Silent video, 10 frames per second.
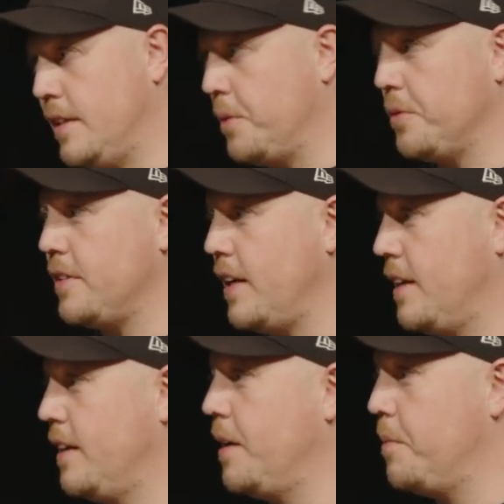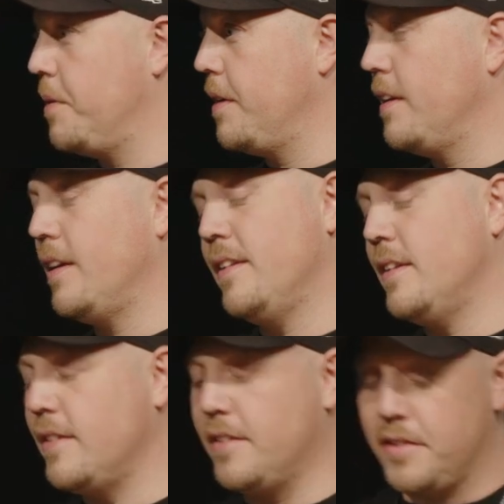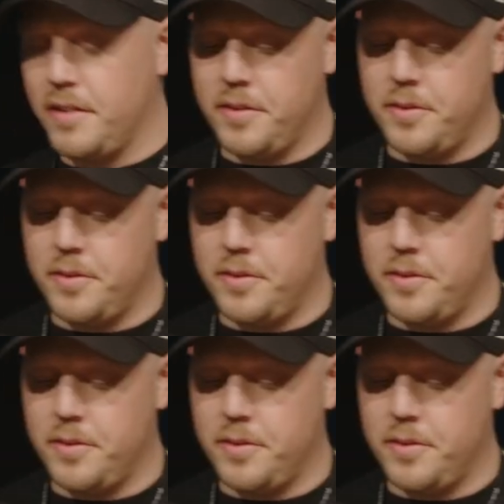That was like, and this is